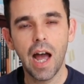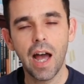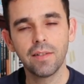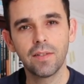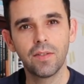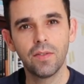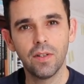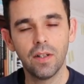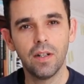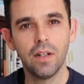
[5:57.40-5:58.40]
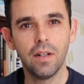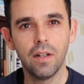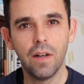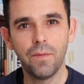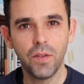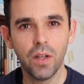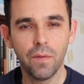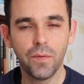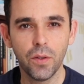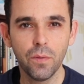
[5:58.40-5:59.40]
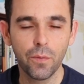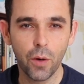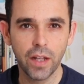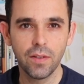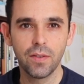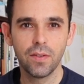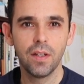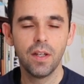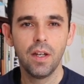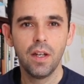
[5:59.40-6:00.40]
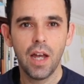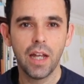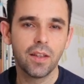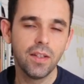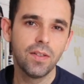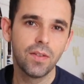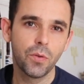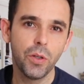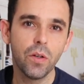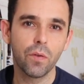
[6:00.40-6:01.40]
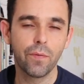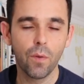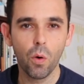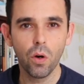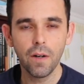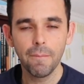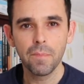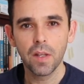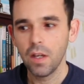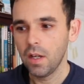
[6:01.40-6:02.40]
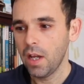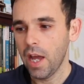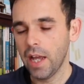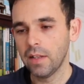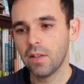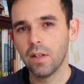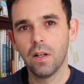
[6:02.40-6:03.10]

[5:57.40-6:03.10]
asked a few friends, at least 3 or 4, and